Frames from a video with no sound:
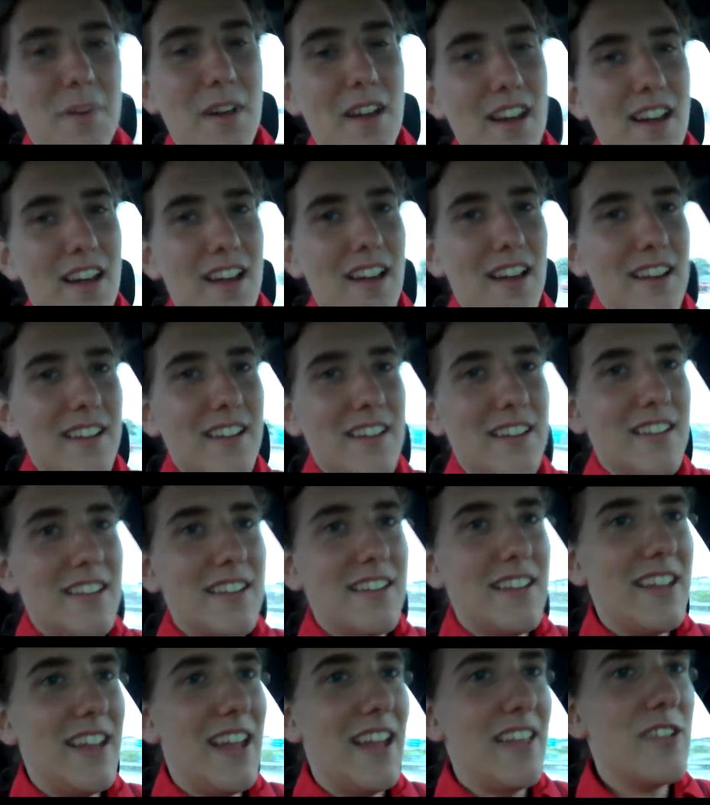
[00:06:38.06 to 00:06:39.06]
but uh,
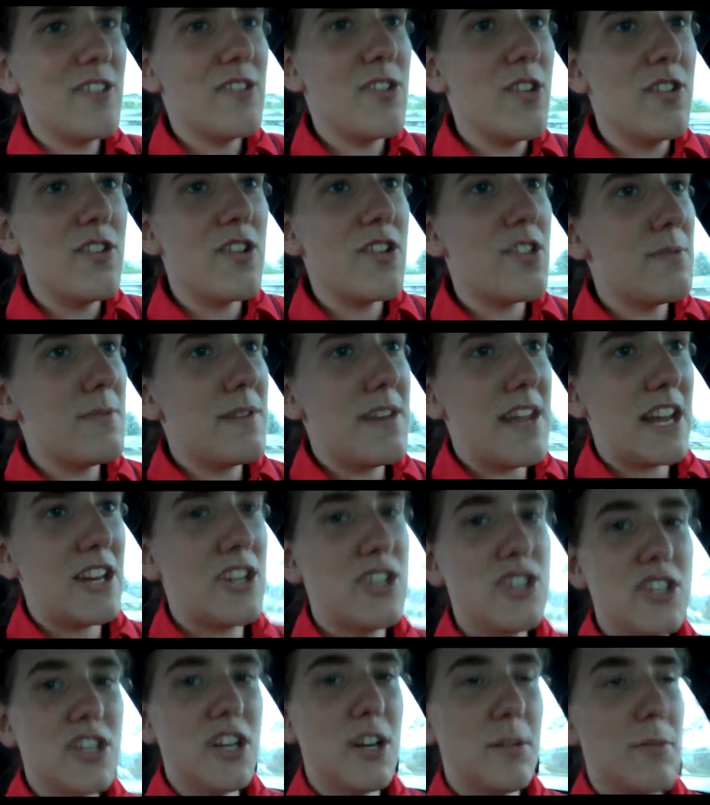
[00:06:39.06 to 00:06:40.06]
yeah, there's, there's gonna be
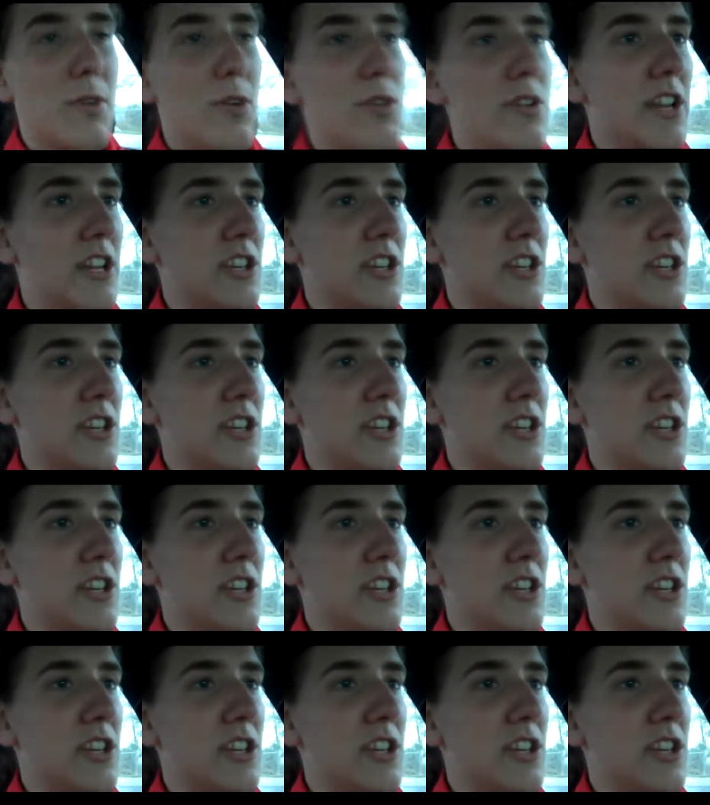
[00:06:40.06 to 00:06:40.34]
next year. I'm going